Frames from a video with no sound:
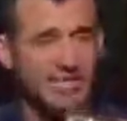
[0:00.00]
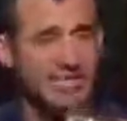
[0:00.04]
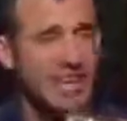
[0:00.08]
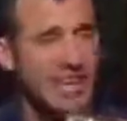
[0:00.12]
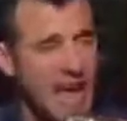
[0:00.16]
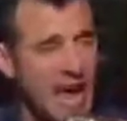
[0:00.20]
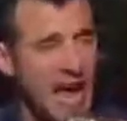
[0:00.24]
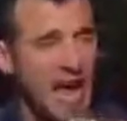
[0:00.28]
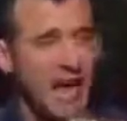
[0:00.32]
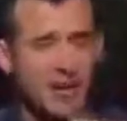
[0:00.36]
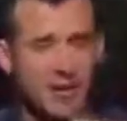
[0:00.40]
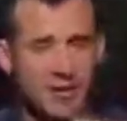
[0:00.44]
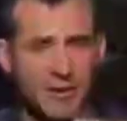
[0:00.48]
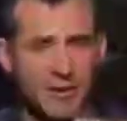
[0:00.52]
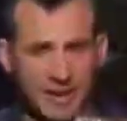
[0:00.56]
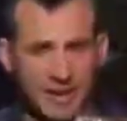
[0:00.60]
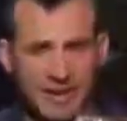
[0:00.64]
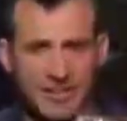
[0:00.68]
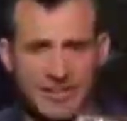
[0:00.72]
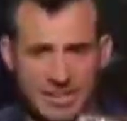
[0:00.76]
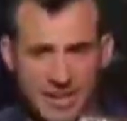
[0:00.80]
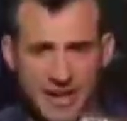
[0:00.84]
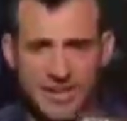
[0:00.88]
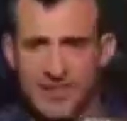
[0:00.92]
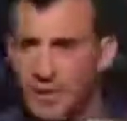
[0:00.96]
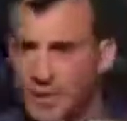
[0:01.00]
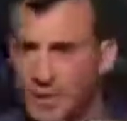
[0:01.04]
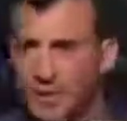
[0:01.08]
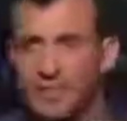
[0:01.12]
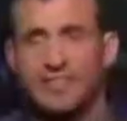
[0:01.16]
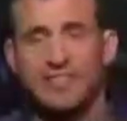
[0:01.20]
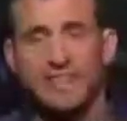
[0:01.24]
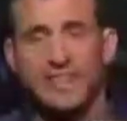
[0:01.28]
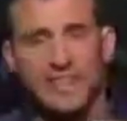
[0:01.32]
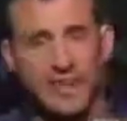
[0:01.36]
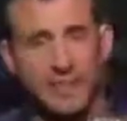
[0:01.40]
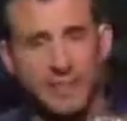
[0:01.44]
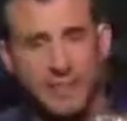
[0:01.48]
And he said accurately, Steph
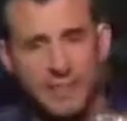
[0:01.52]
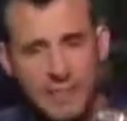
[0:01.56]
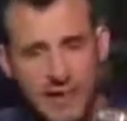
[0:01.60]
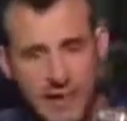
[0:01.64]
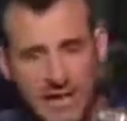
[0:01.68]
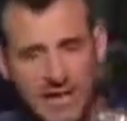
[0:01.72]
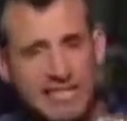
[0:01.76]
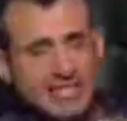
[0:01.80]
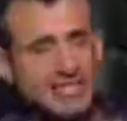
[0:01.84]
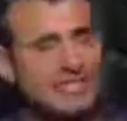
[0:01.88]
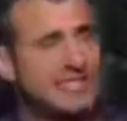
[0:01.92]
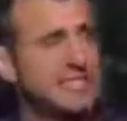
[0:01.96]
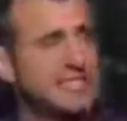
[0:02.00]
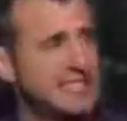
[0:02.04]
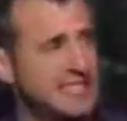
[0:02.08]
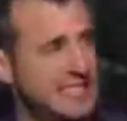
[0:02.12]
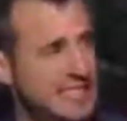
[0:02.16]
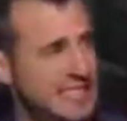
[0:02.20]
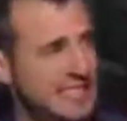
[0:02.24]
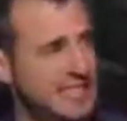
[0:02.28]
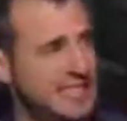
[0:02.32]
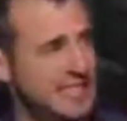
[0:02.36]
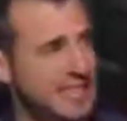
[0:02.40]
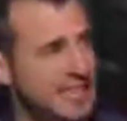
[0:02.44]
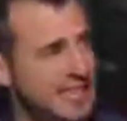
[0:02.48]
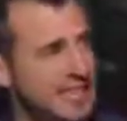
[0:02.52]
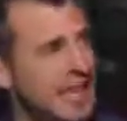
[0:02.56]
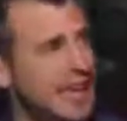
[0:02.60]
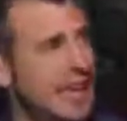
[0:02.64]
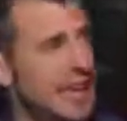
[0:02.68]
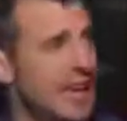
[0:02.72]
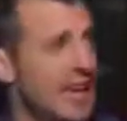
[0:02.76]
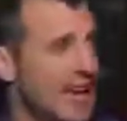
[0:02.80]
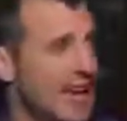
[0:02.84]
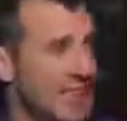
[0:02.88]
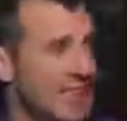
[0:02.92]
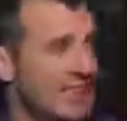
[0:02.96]
Curry's had an amazing season.